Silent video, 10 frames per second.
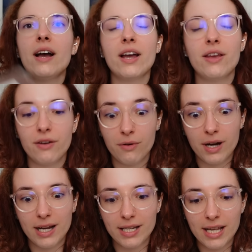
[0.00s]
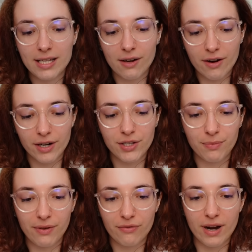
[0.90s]
You know what? It's hard to
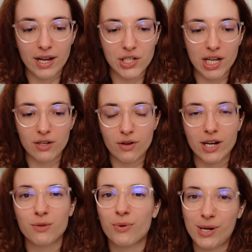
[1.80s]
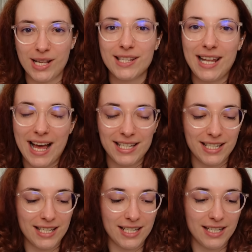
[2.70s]
be French and try to pronounce
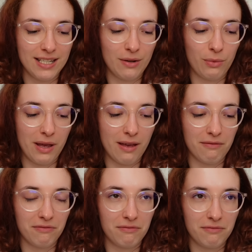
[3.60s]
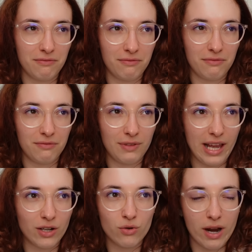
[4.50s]
Latin with
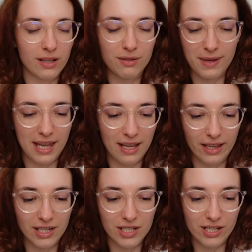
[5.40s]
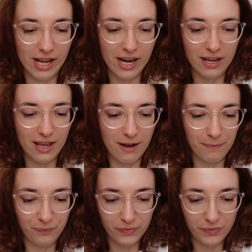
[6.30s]
like trying to speak English. Like, yeah.